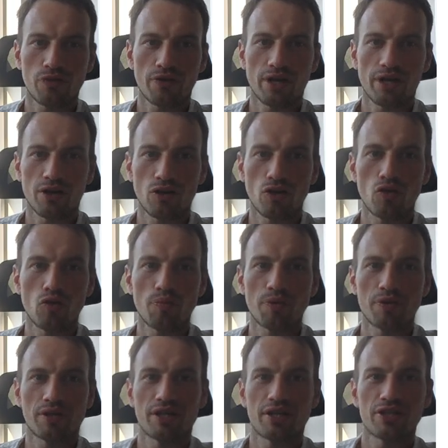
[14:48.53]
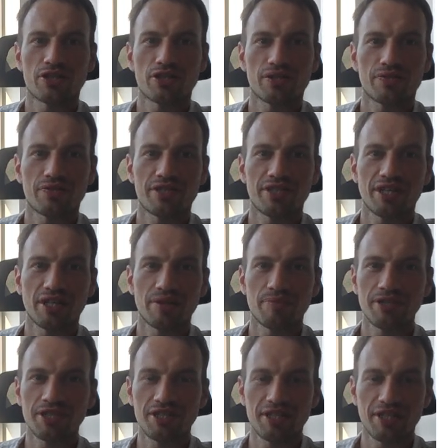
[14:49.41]
our
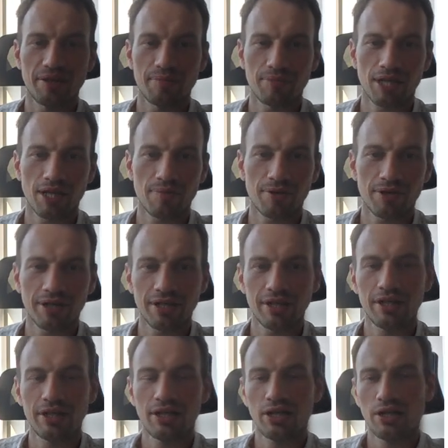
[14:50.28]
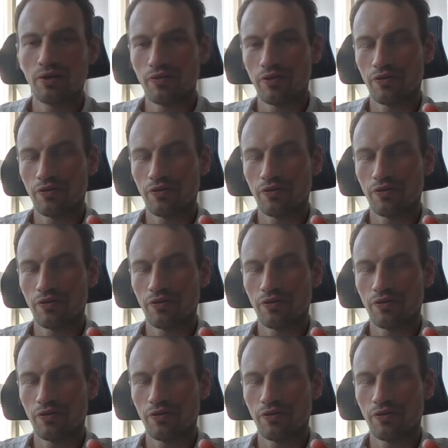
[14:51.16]
OpenHFDIB-DEM library. We